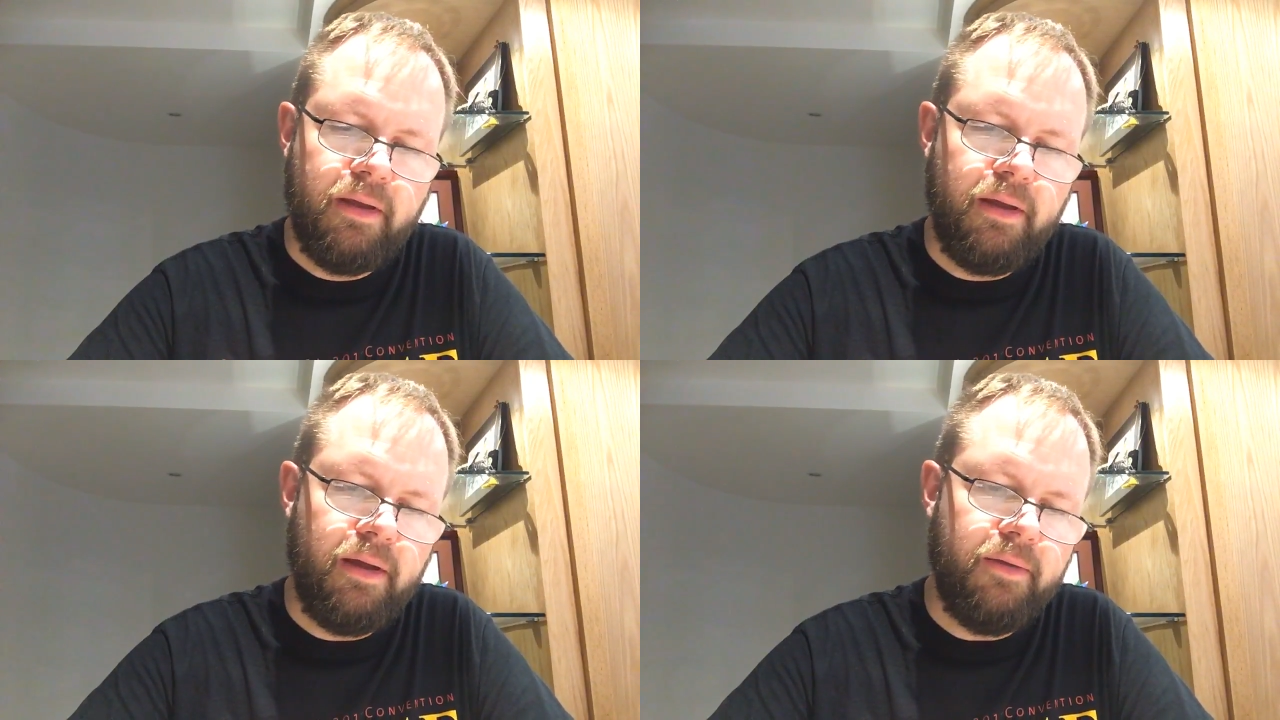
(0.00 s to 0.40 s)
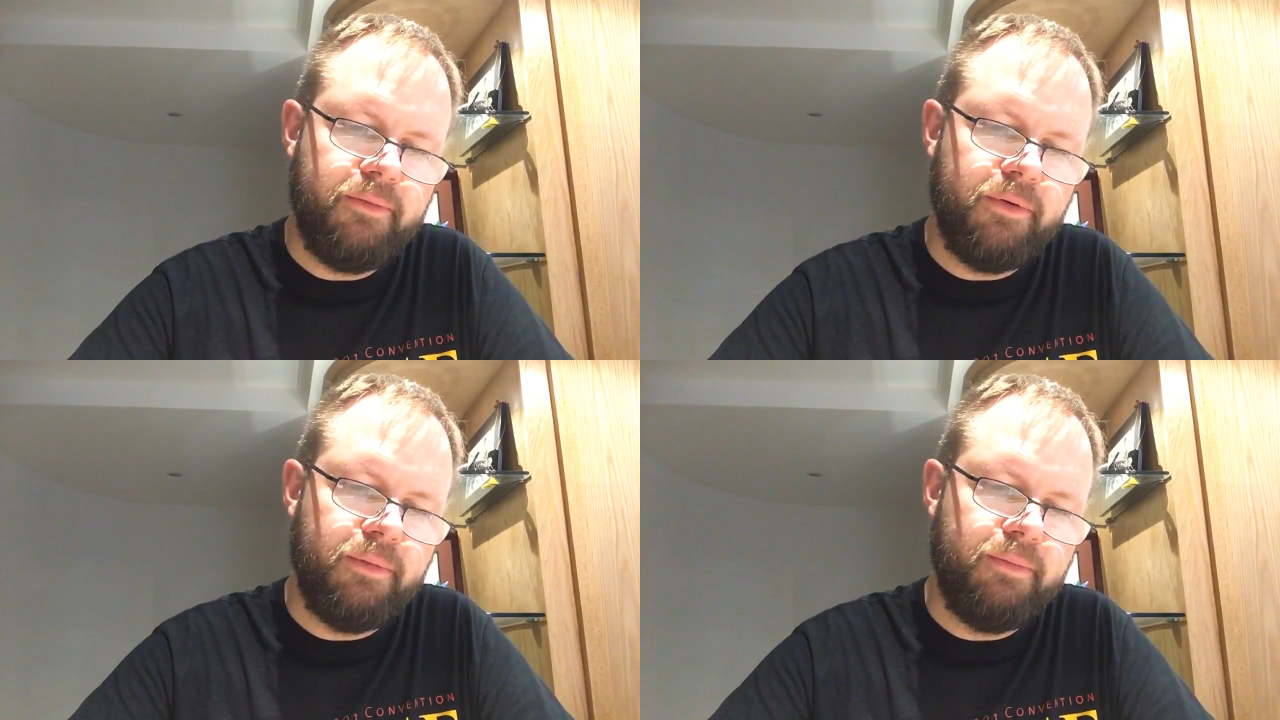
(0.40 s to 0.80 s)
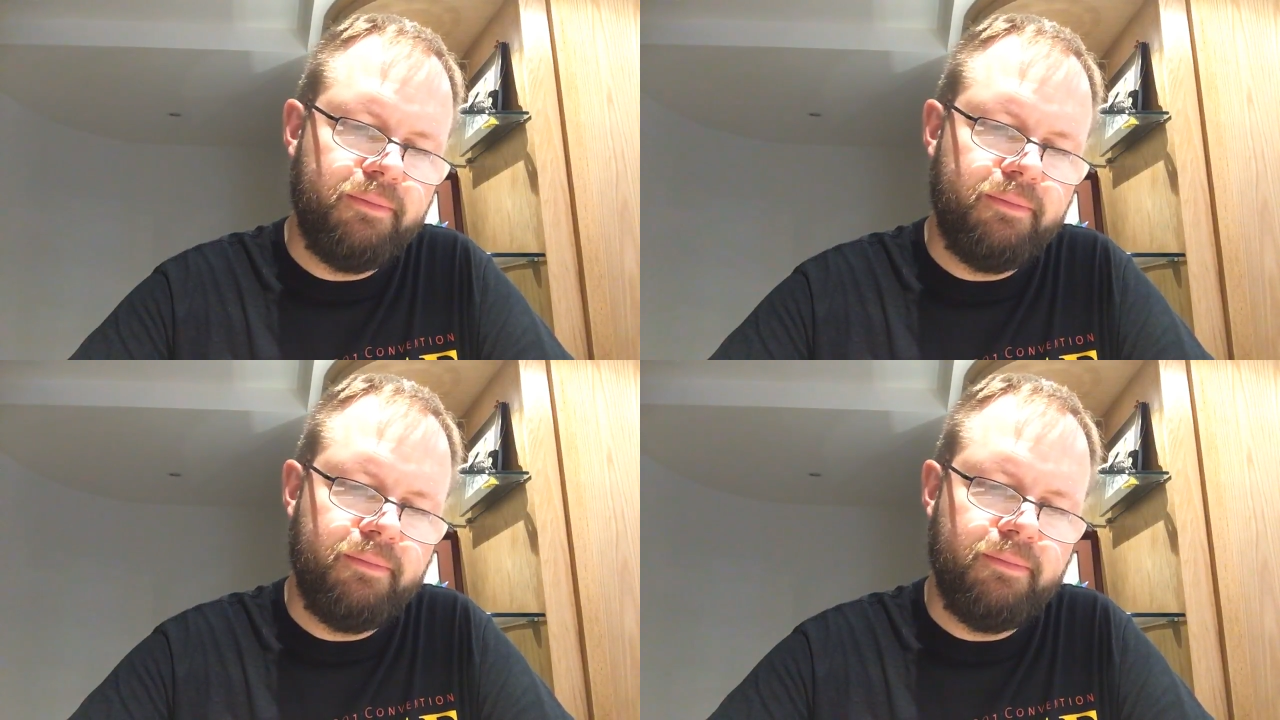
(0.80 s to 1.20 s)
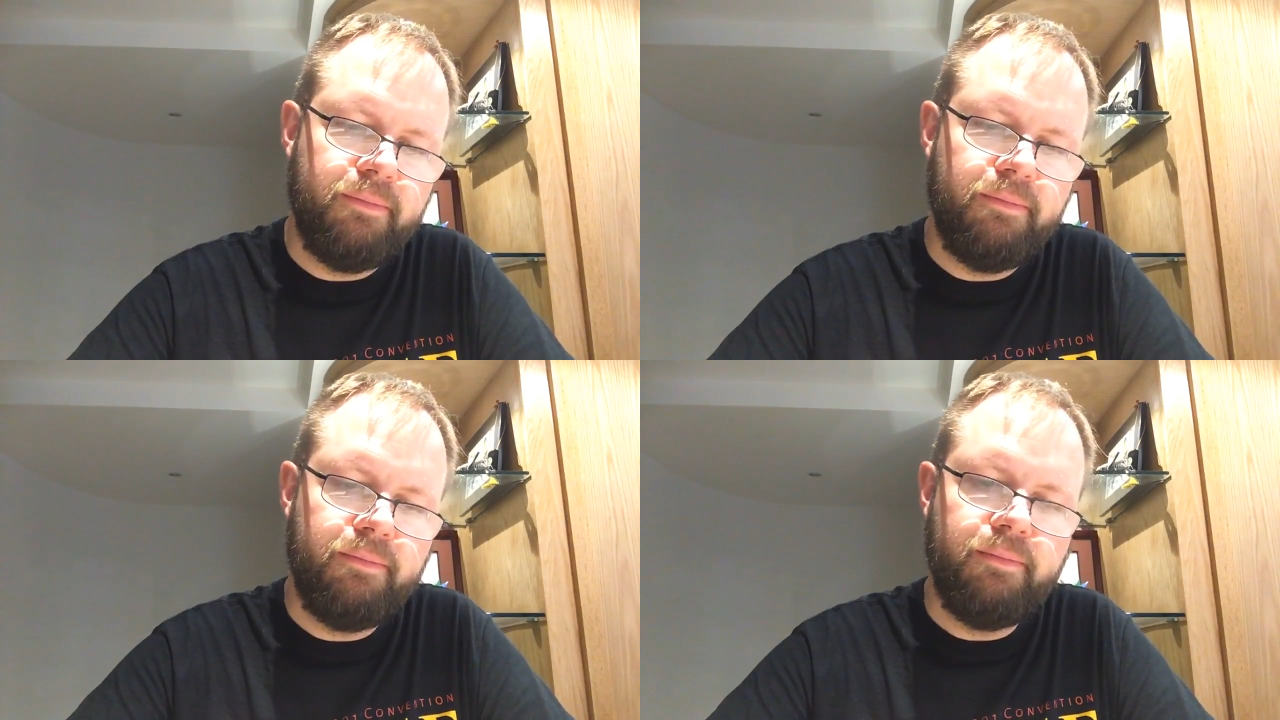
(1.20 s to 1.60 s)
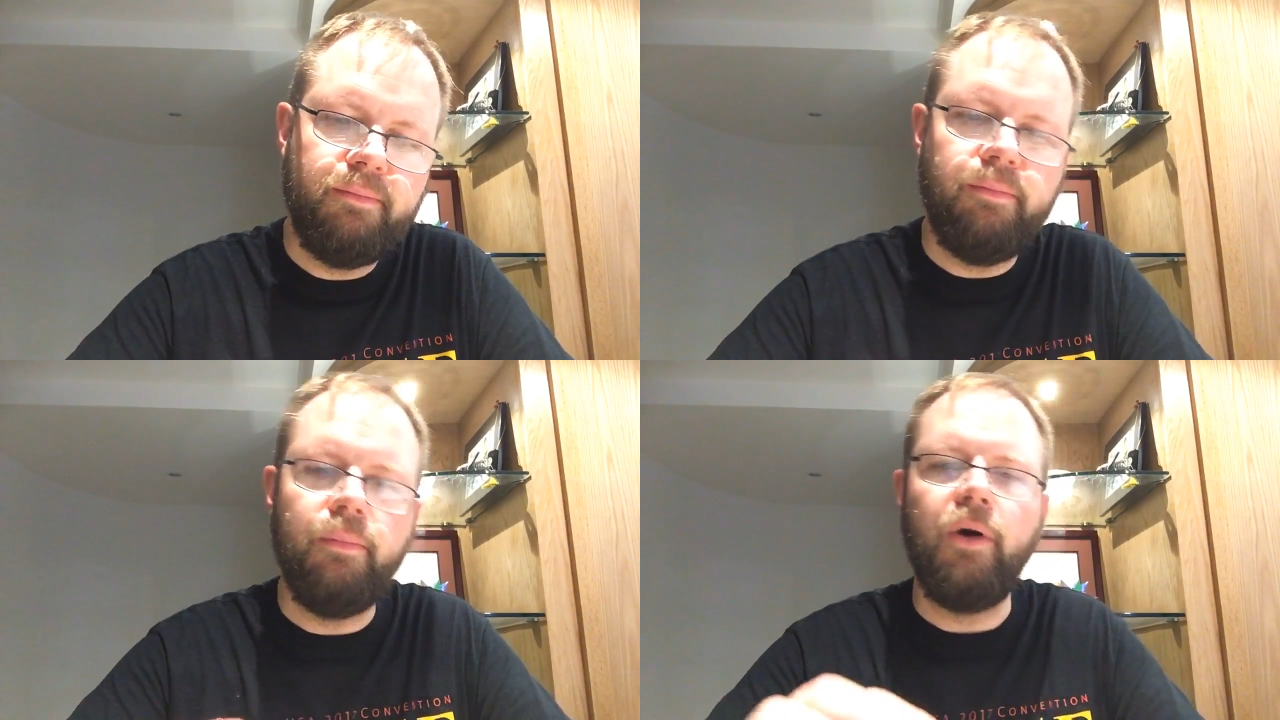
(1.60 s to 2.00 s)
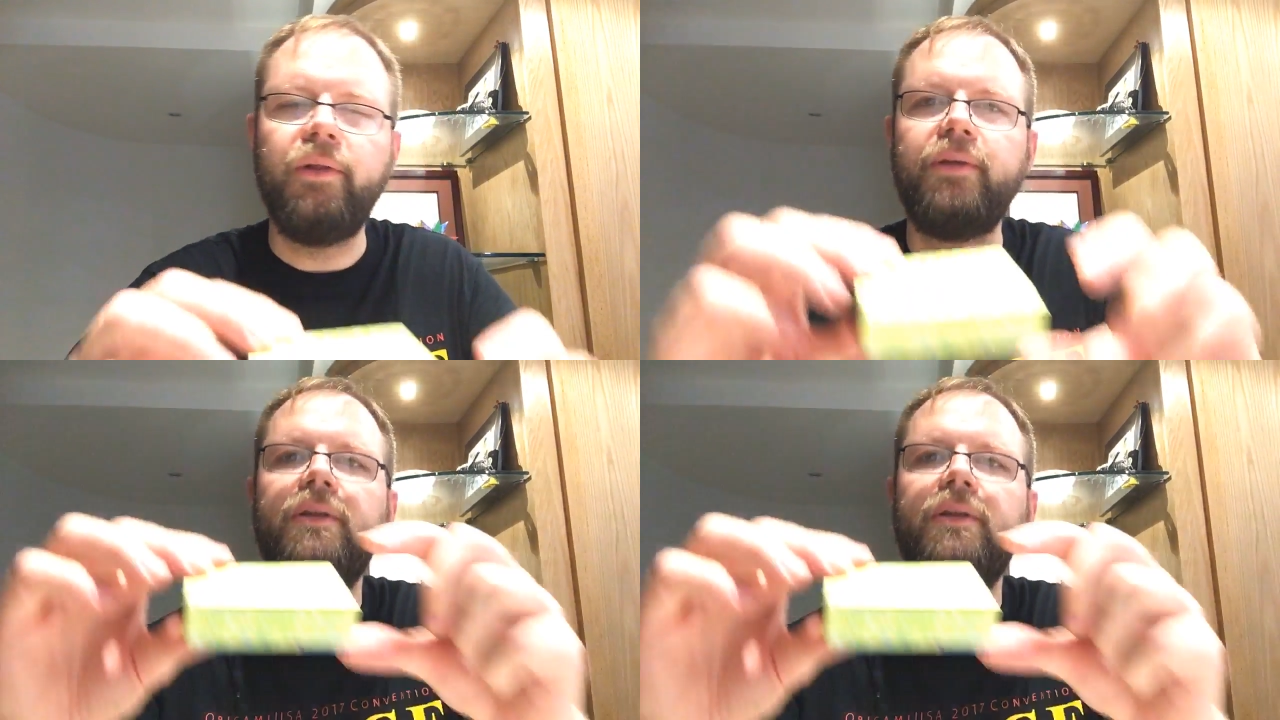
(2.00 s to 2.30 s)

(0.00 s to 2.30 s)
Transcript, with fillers: uh, for mauling the